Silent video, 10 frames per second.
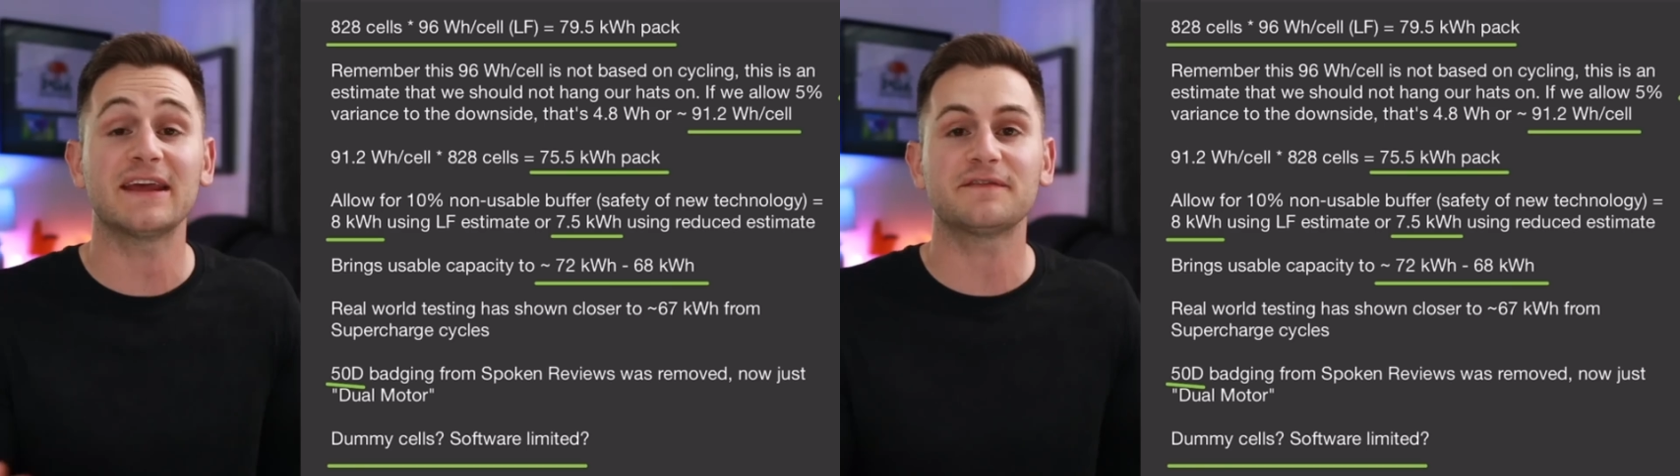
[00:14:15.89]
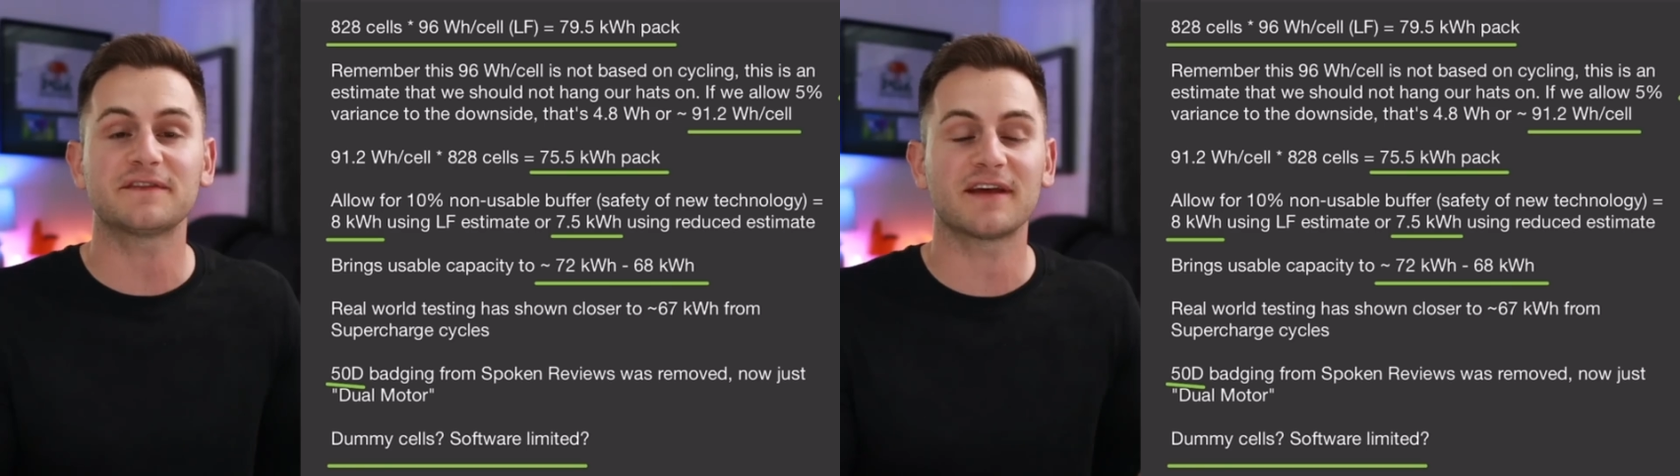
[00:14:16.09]

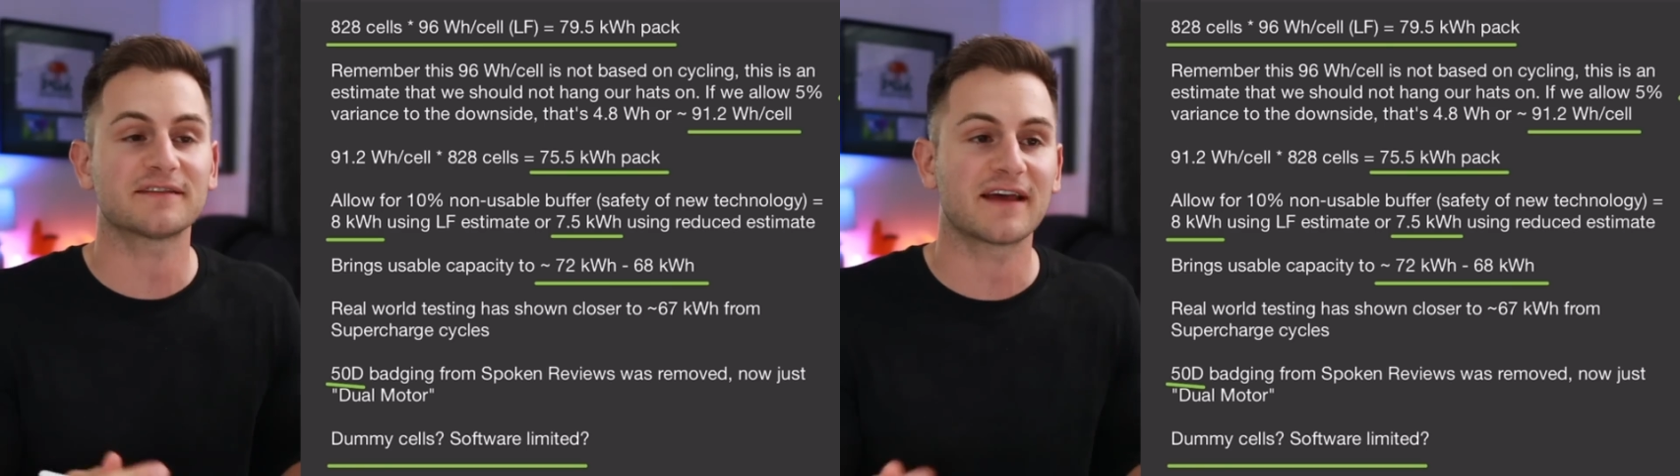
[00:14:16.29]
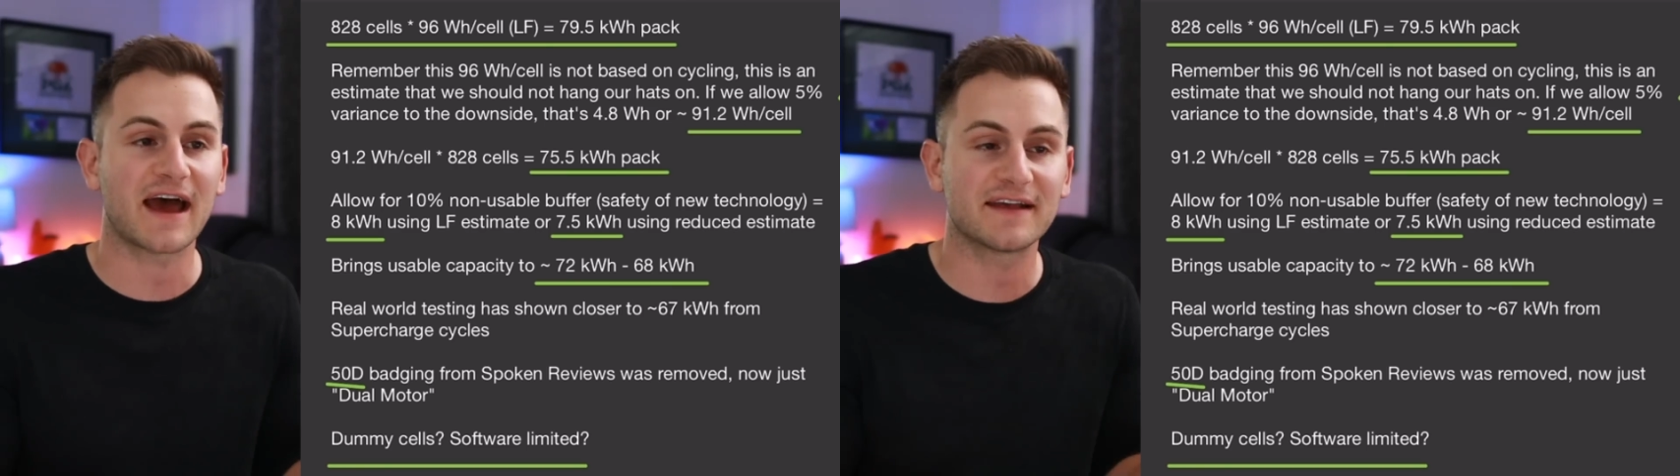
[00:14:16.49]
if
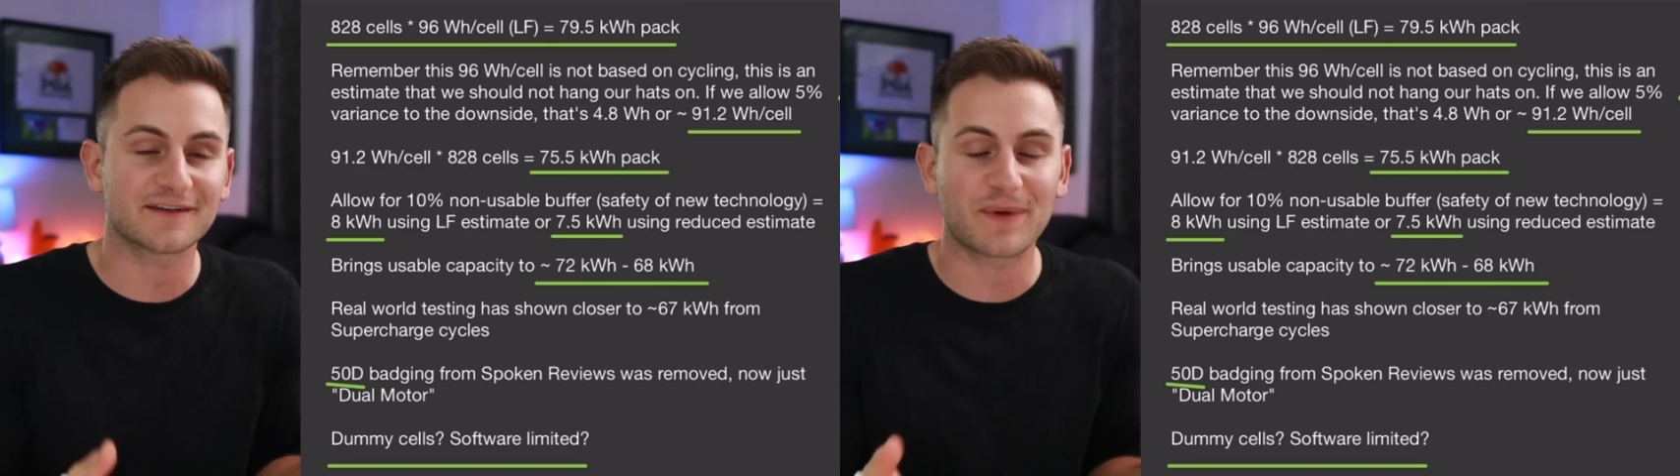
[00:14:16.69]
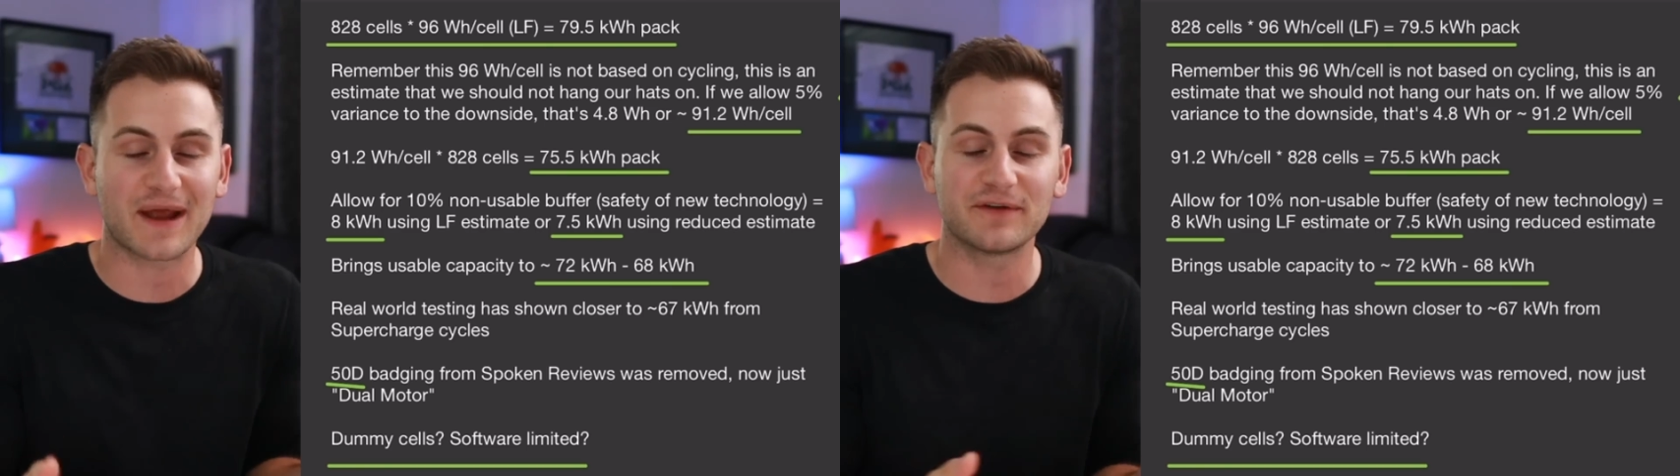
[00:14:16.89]
Tesla has
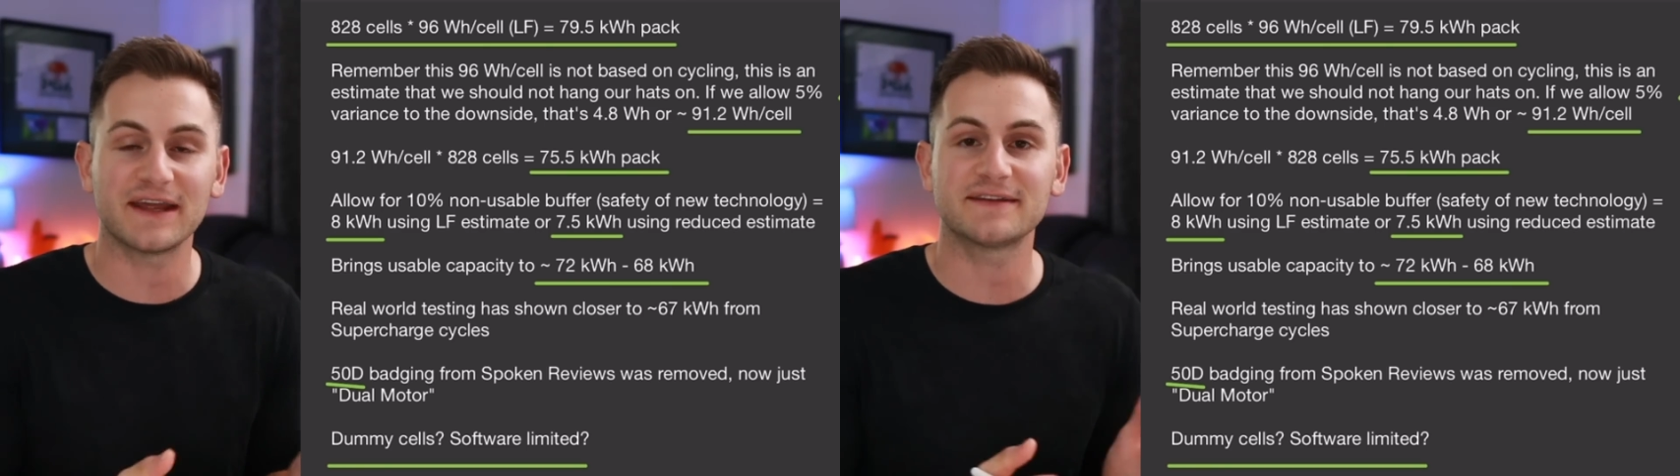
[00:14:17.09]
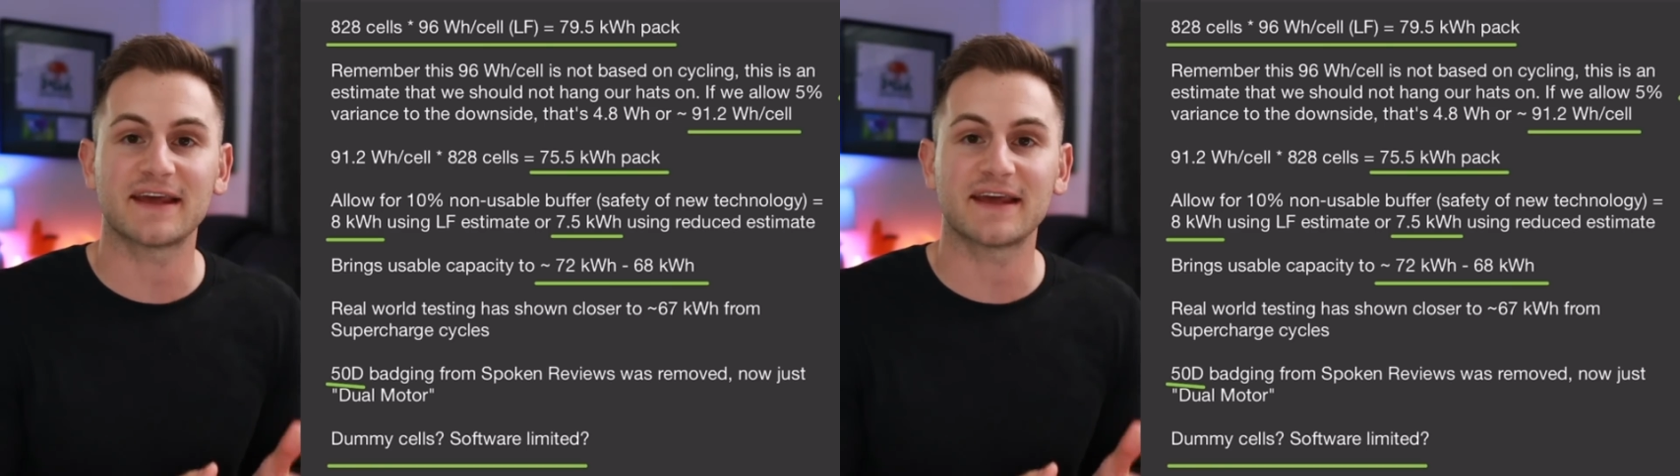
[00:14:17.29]
around a